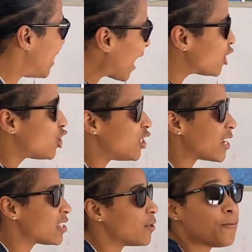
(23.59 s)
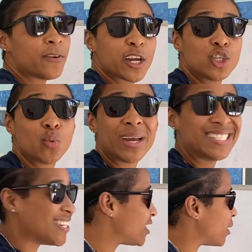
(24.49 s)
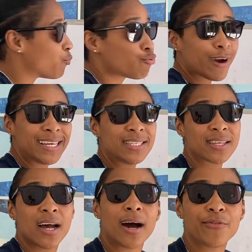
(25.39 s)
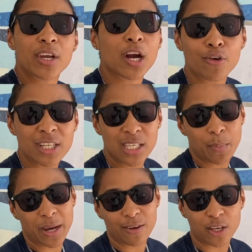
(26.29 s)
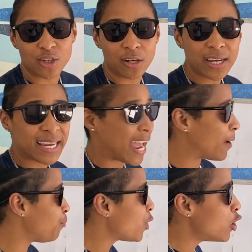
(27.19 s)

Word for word: that's just the fluctuations in price of the currency pair that you're looking at.